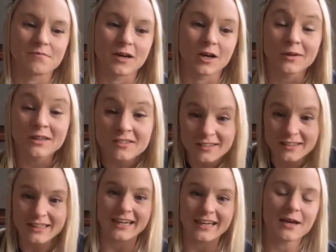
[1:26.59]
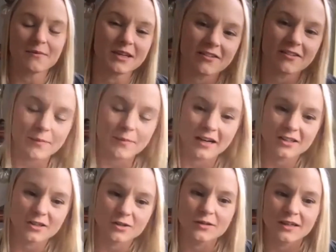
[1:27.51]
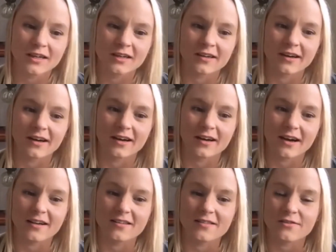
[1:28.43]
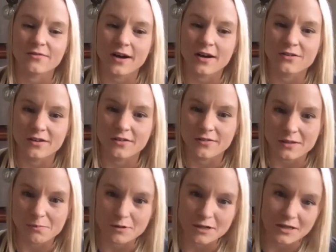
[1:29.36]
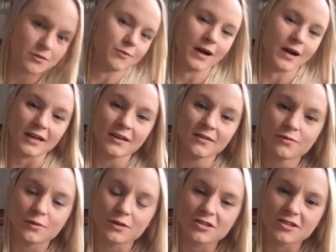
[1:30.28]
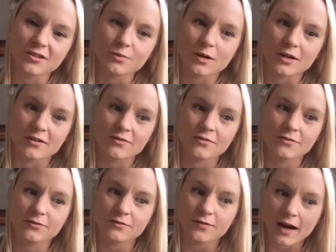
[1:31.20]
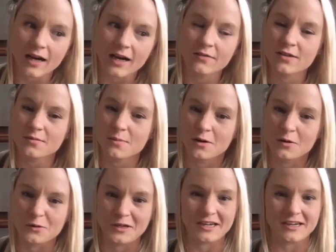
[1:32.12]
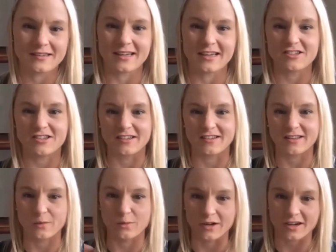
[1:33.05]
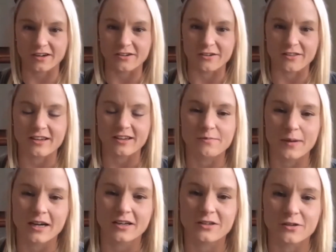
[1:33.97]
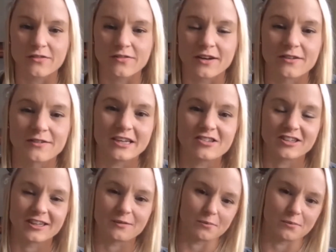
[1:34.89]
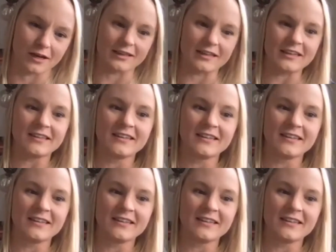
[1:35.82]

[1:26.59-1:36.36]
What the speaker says: originally I came to Give Back Yoga as the founder of Eat, Breathe, Thrive, which is one of 5 small organizations that work under the Give Back Yoga Foundation umbrella.